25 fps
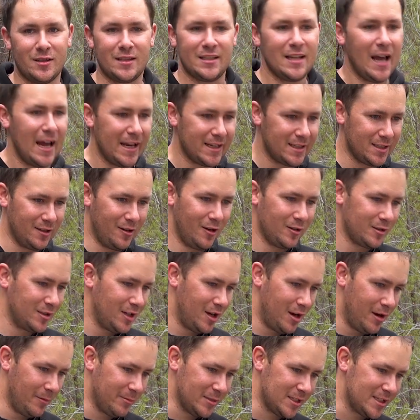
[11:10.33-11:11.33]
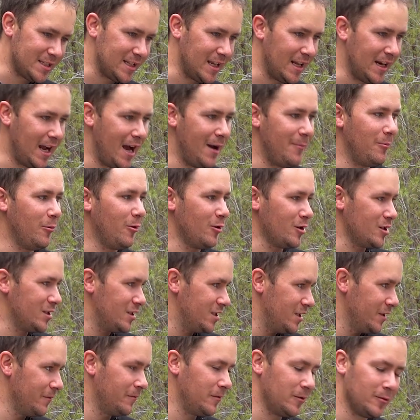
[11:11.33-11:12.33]
it takes a long time to set up, or
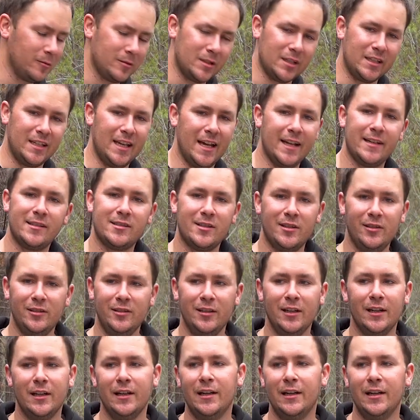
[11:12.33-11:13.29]
it's difficult to get to,